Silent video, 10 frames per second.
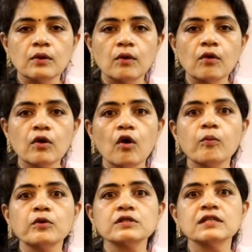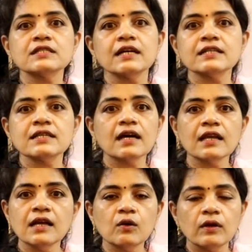okay, opposite sides are
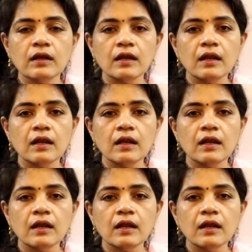equal.